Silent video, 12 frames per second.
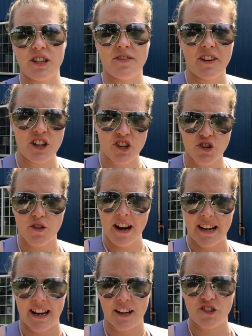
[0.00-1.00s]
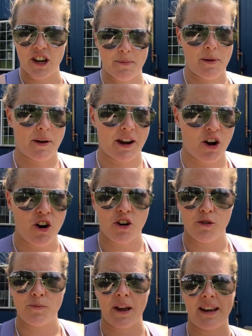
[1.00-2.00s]
I just finished training. Jamie went
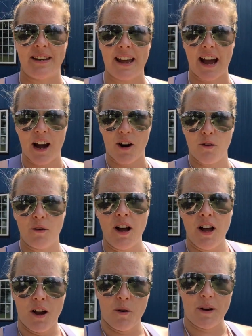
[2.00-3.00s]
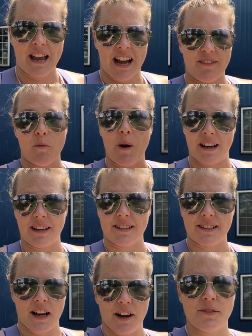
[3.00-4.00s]
home and now we have wedding
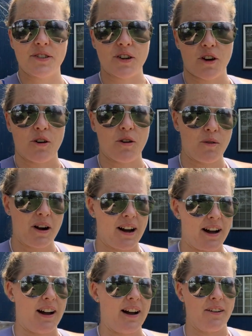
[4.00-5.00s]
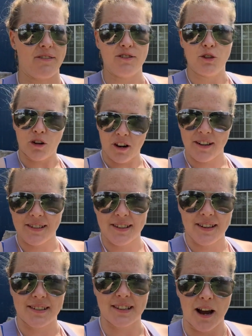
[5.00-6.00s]
stuff. So a florist
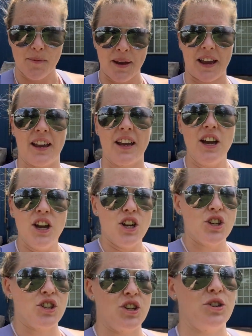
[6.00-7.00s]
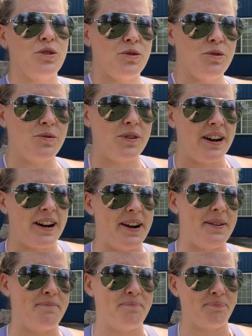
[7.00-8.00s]
is coming
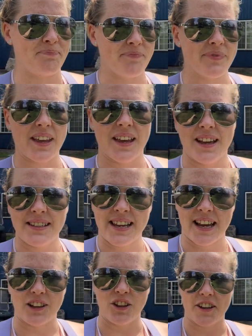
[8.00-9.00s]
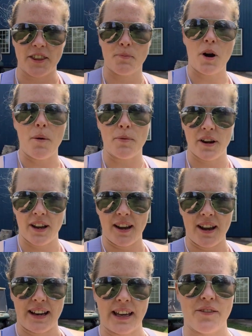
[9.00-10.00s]
to take a look at the
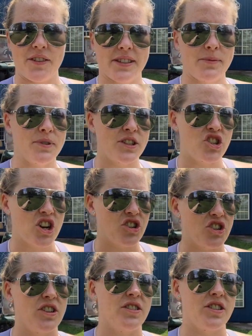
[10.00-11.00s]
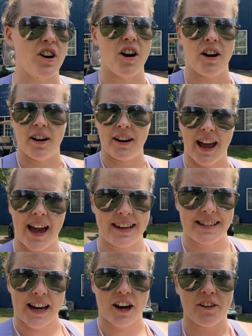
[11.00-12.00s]
property and give us some suggestions on how to
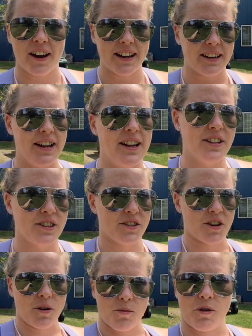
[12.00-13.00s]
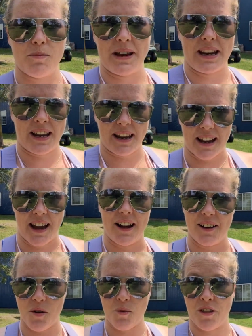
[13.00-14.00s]
decorate. So we're
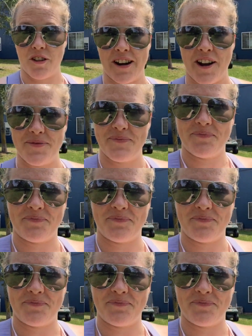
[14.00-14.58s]
meeting with her now.